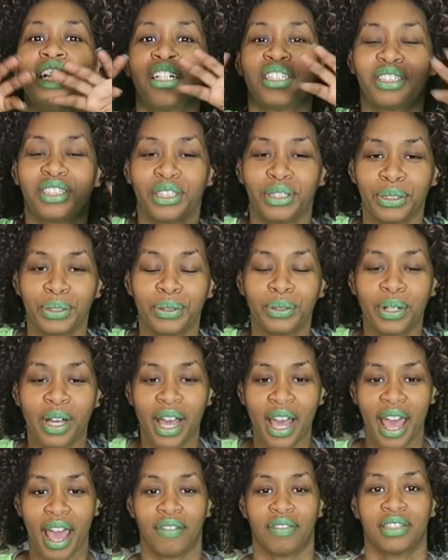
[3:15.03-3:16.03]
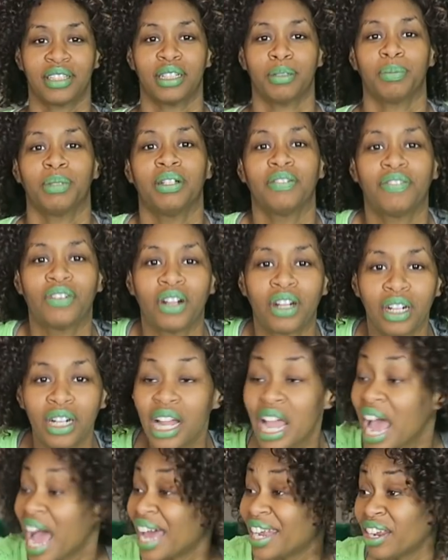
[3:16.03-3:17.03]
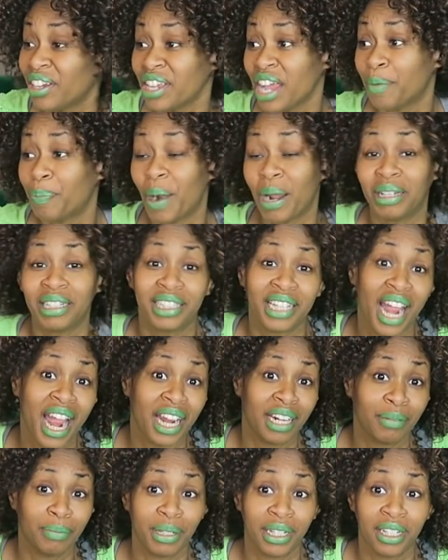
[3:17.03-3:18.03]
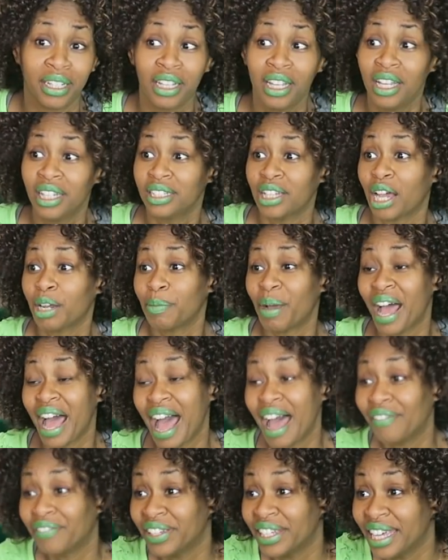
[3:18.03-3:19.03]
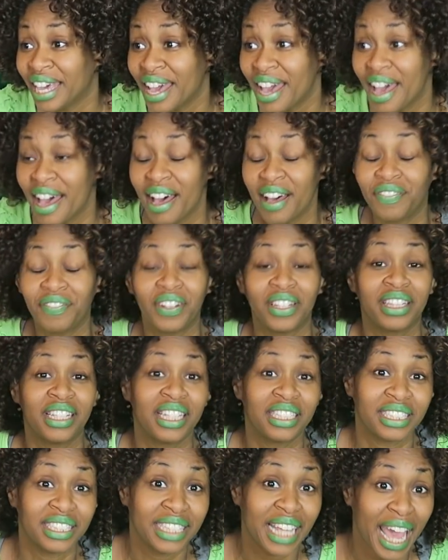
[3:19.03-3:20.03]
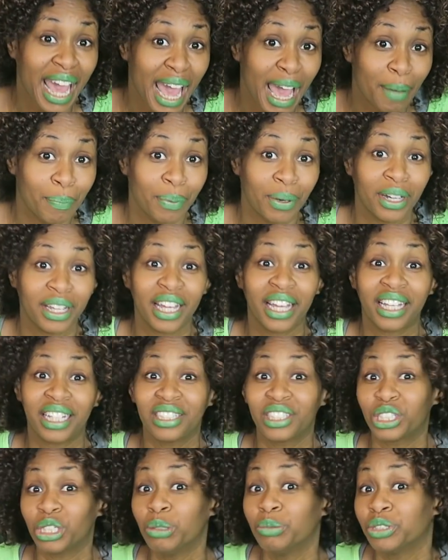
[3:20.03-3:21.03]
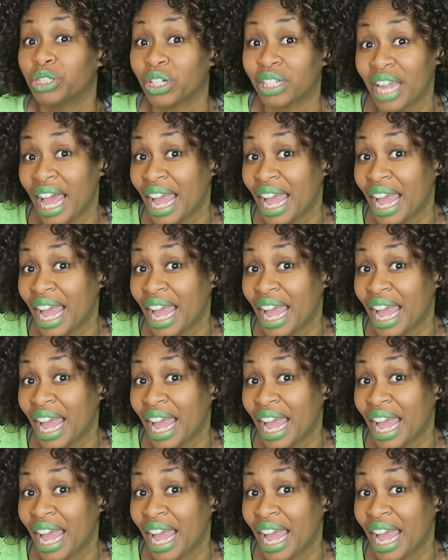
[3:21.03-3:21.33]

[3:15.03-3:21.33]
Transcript: uh, to uh, have a sibling for her. I know y'all probably tired of me talking about IVF and this and that, but it consumes your